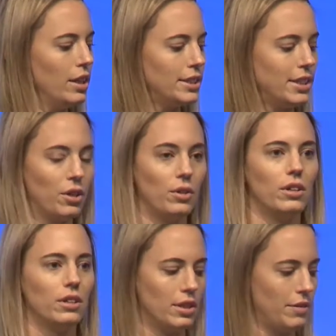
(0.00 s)
So
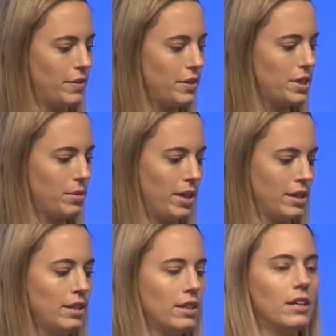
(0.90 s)
the first
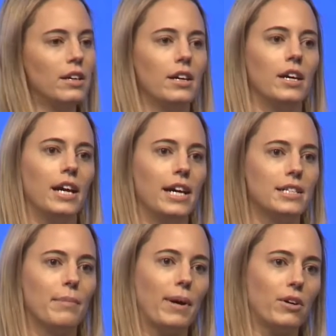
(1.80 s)
one
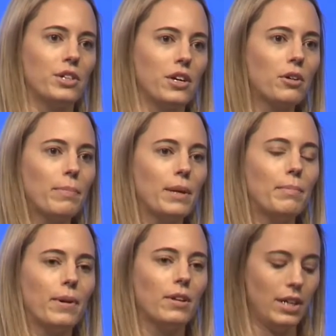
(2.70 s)
is about young
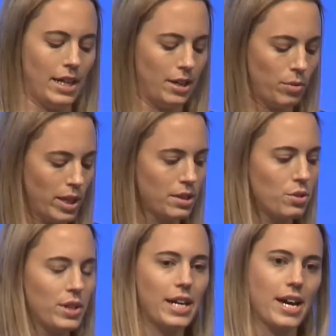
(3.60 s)
people and what
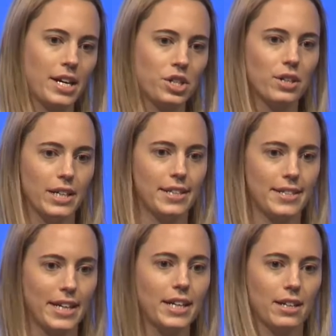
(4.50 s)
do they actually
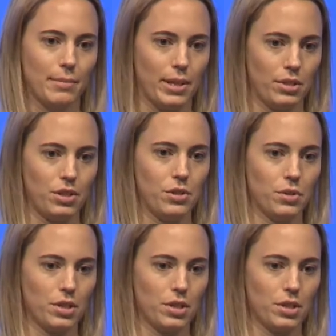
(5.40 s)
think about news.